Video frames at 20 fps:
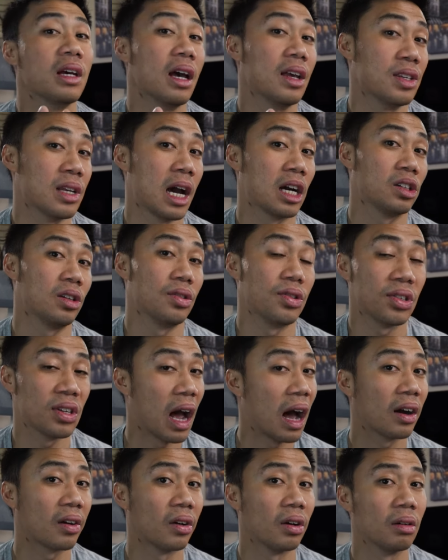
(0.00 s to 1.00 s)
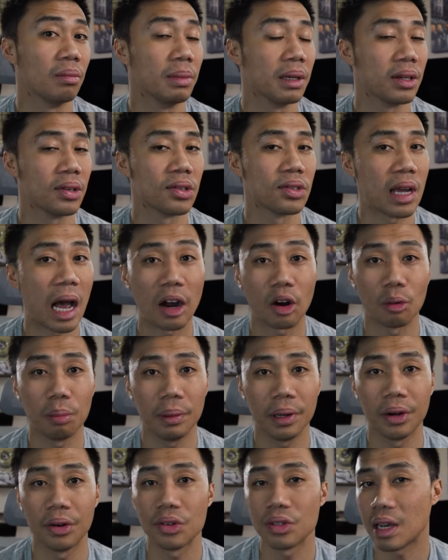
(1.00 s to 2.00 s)
is actually soccer, because soccer
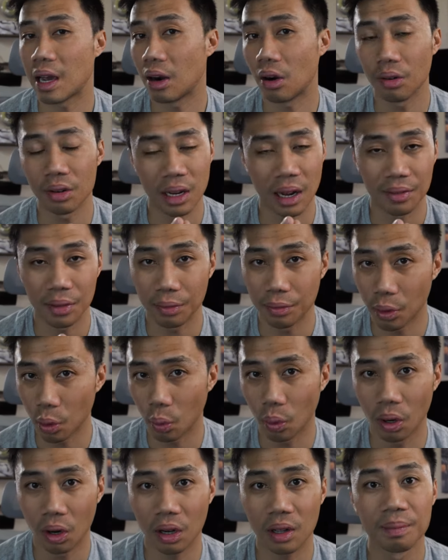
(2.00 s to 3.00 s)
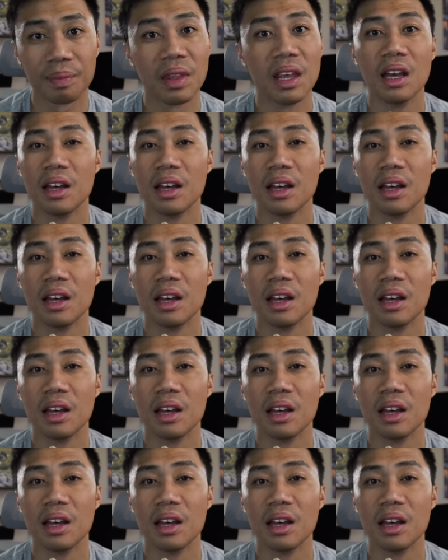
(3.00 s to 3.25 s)
players already have the footwork,